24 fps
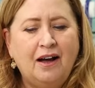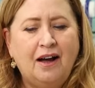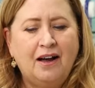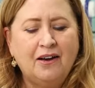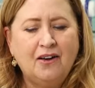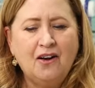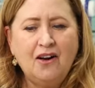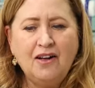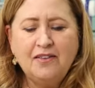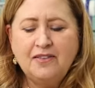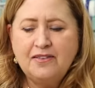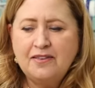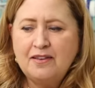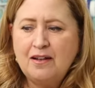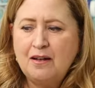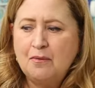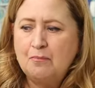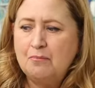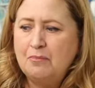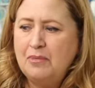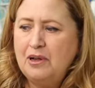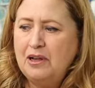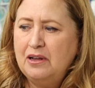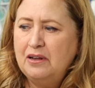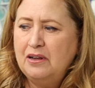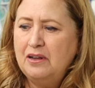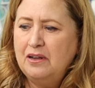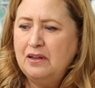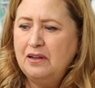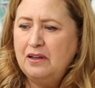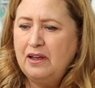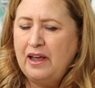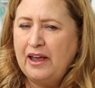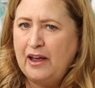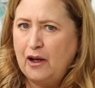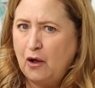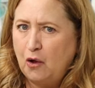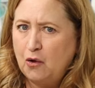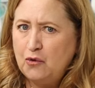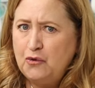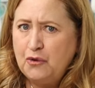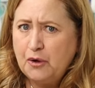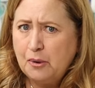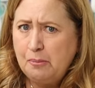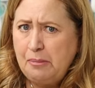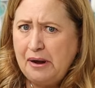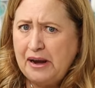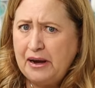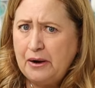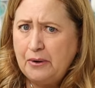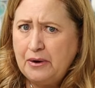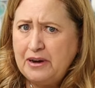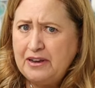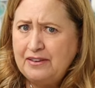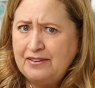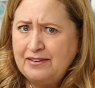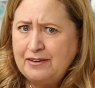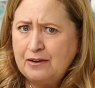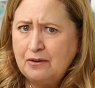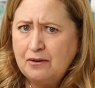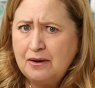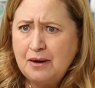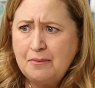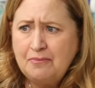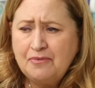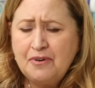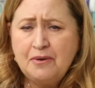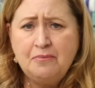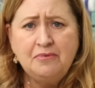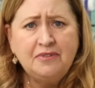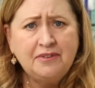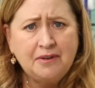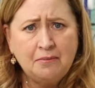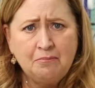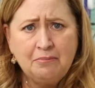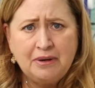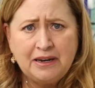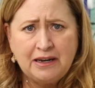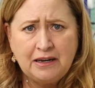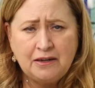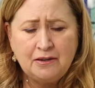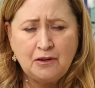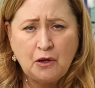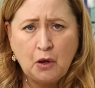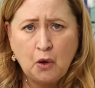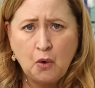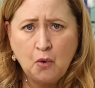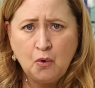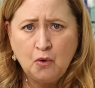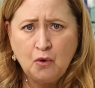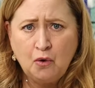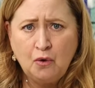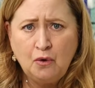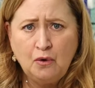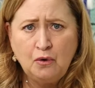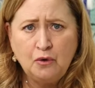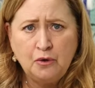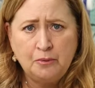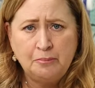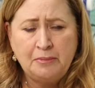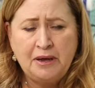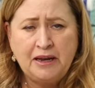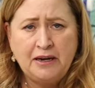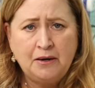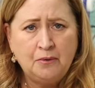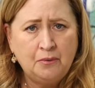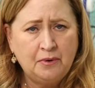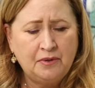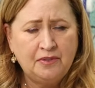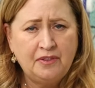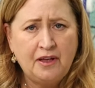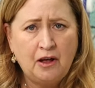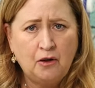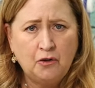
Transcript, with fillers: I got some elderberry syrup from somebody local who made it with